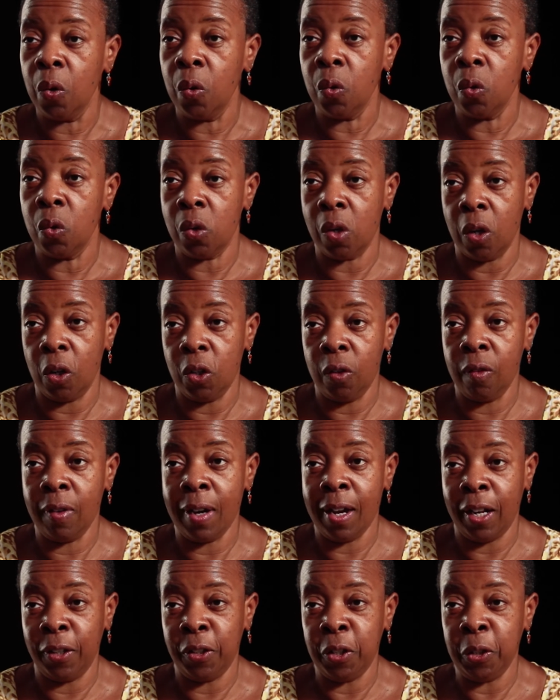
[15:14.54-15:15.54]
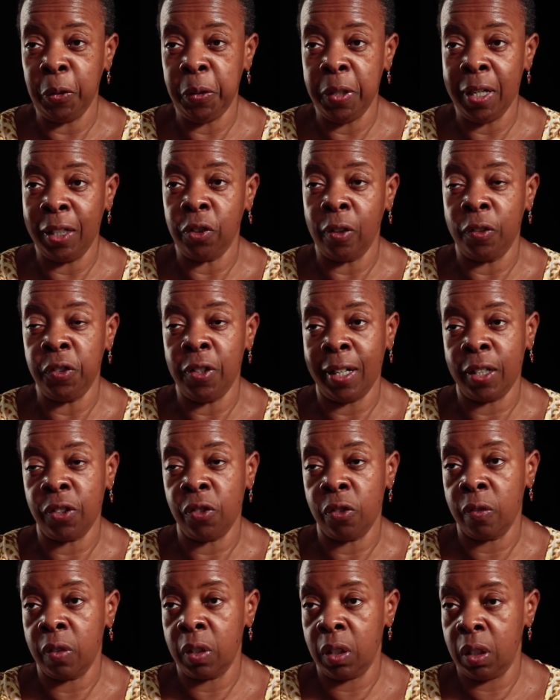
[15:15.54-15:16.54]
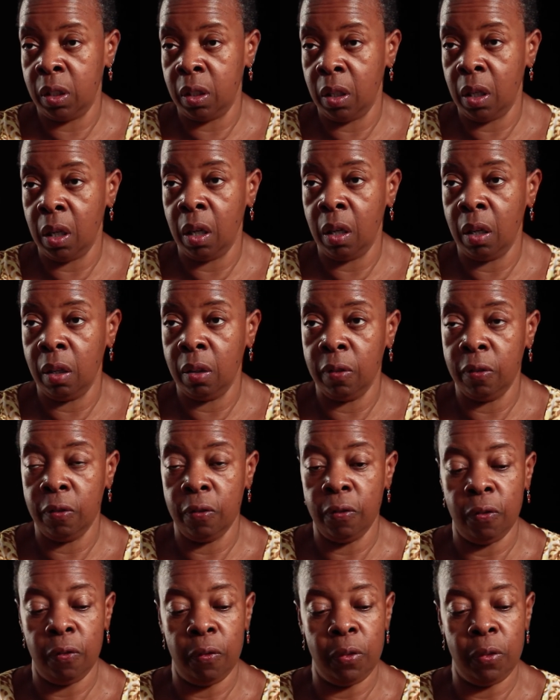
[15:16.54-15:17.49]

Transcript: So you got a 2-year trajectory of